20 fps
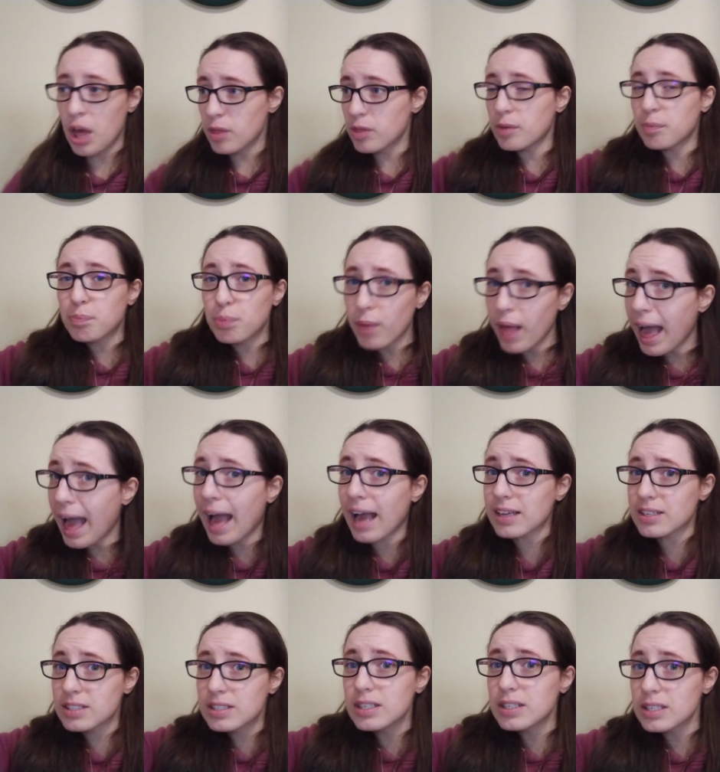The
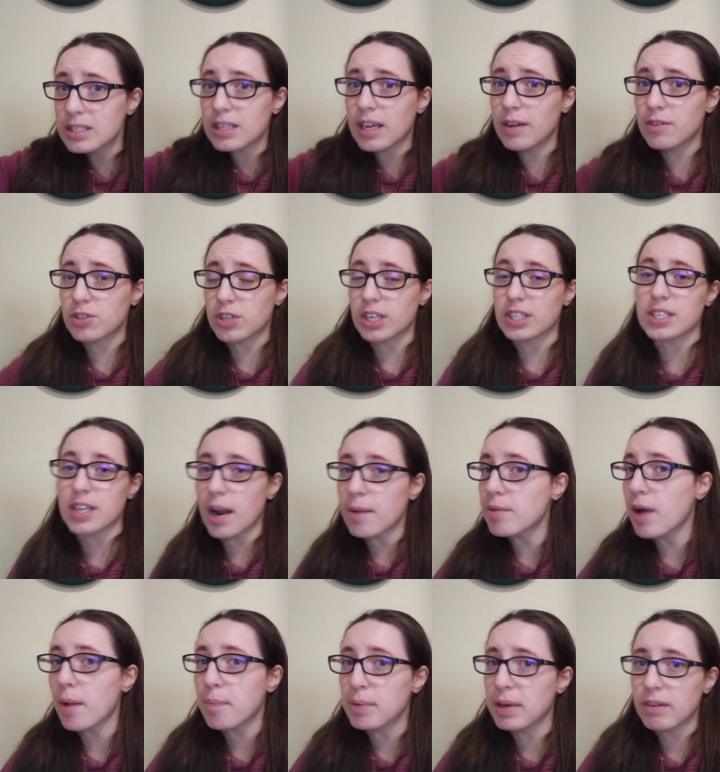blacks did slave trades, and I'm
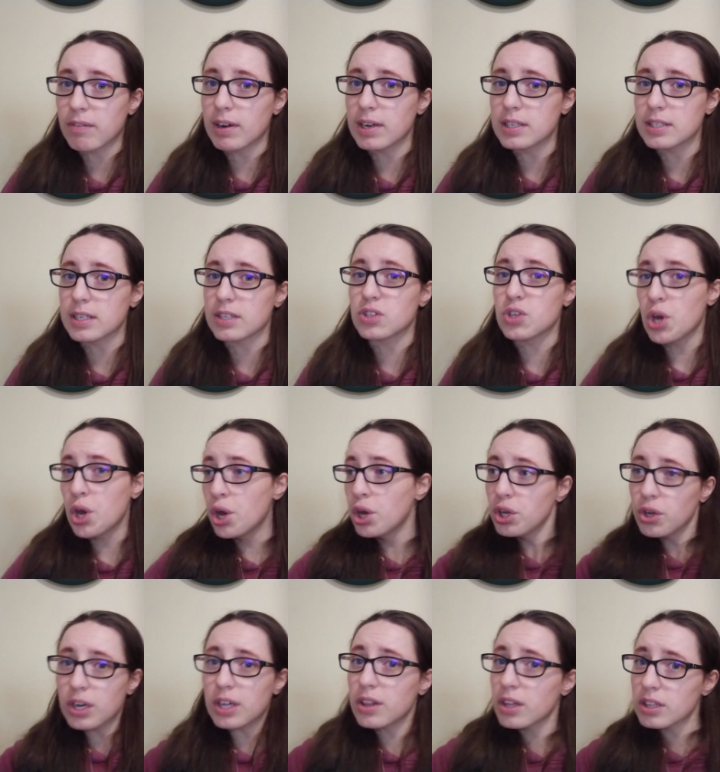not being racist.
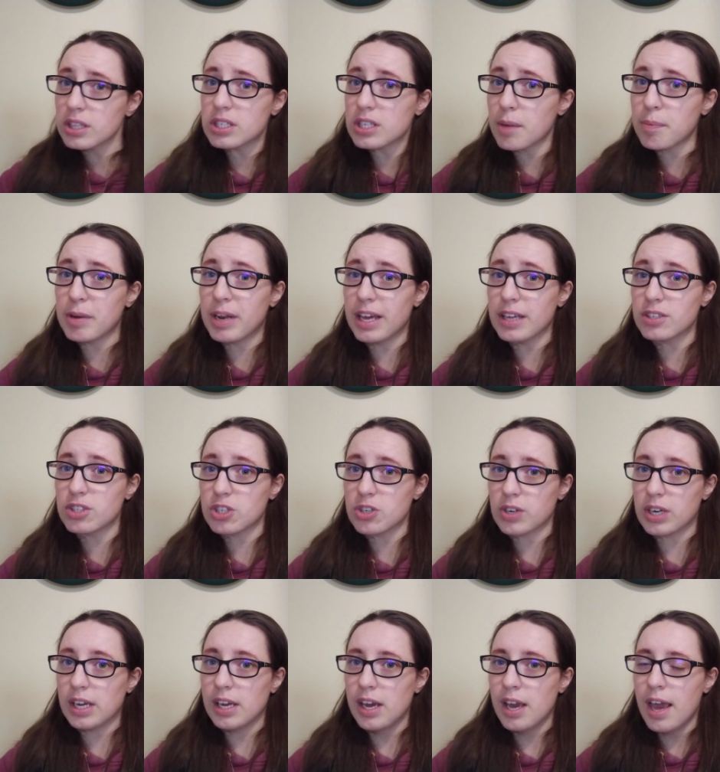You can look this up in
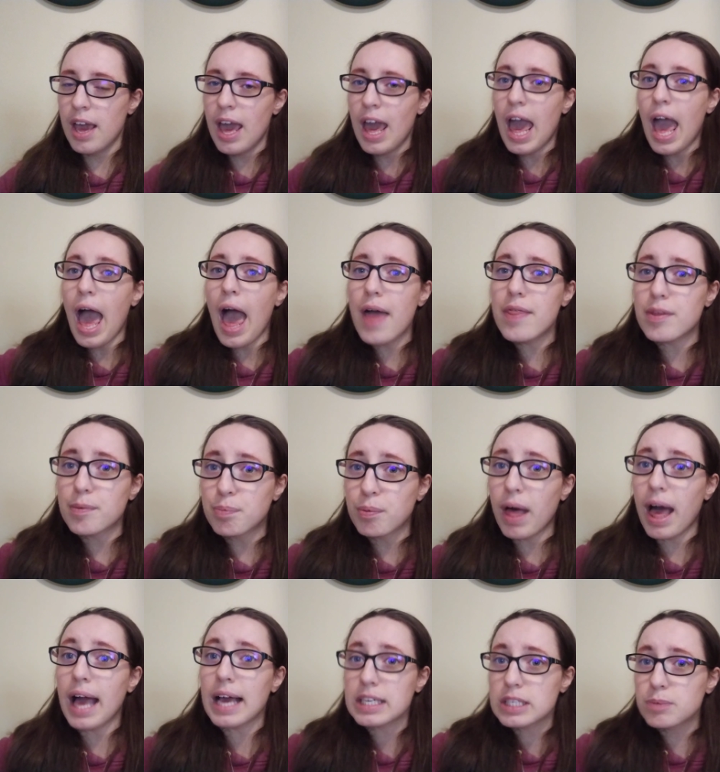history. And the
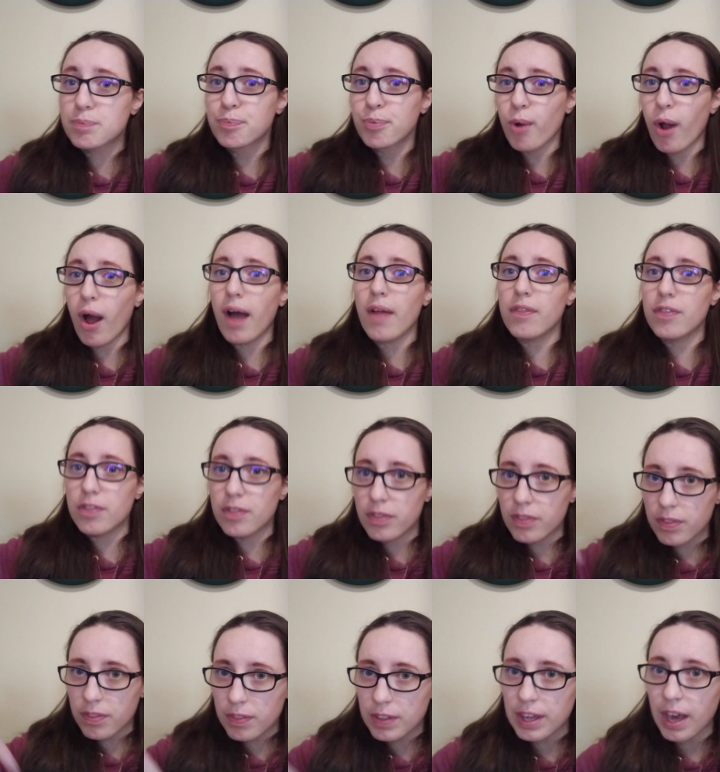blacks brought
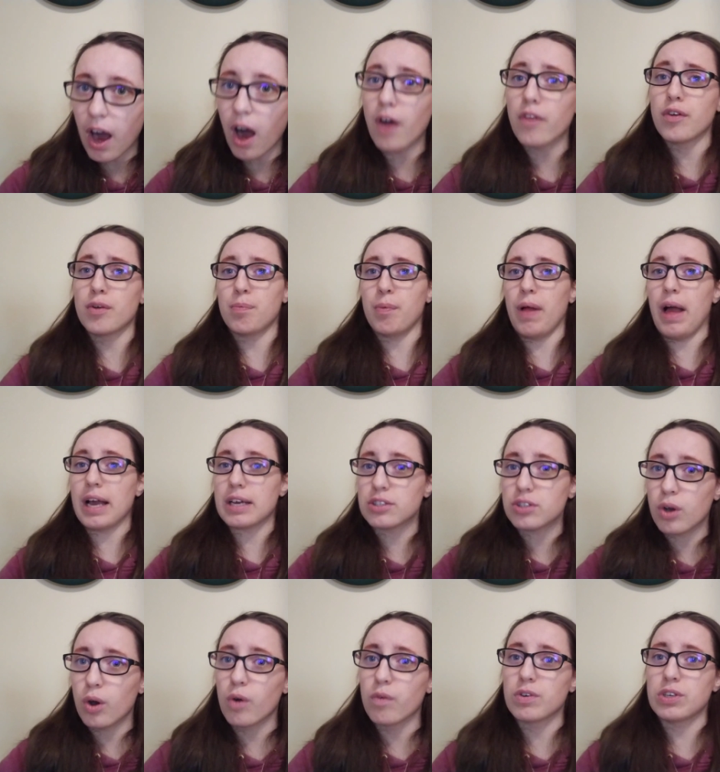the other blacks
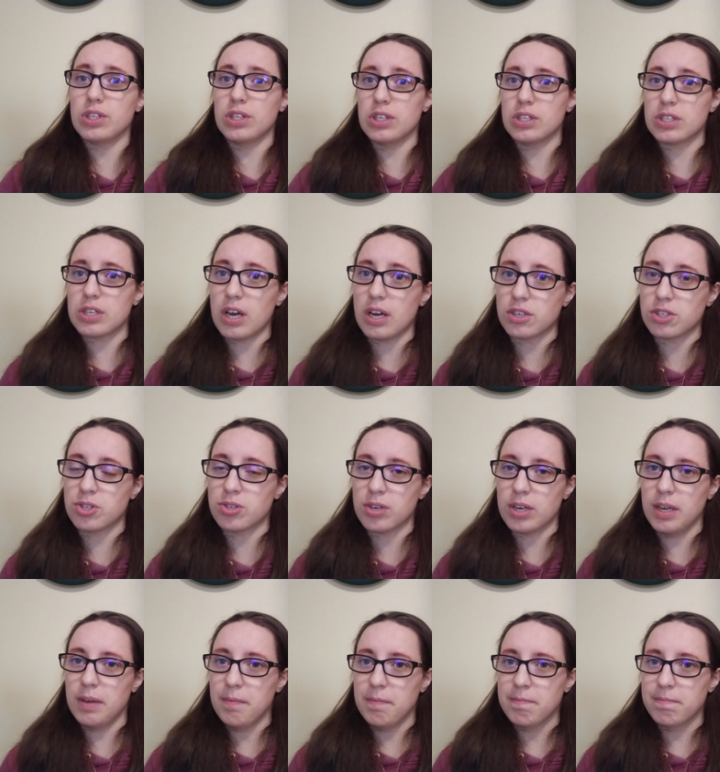over to this
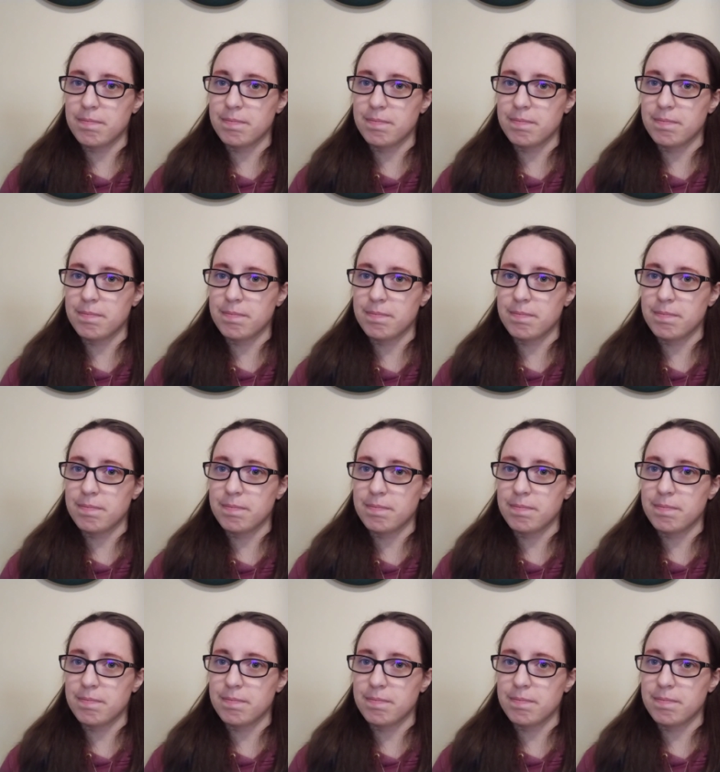country.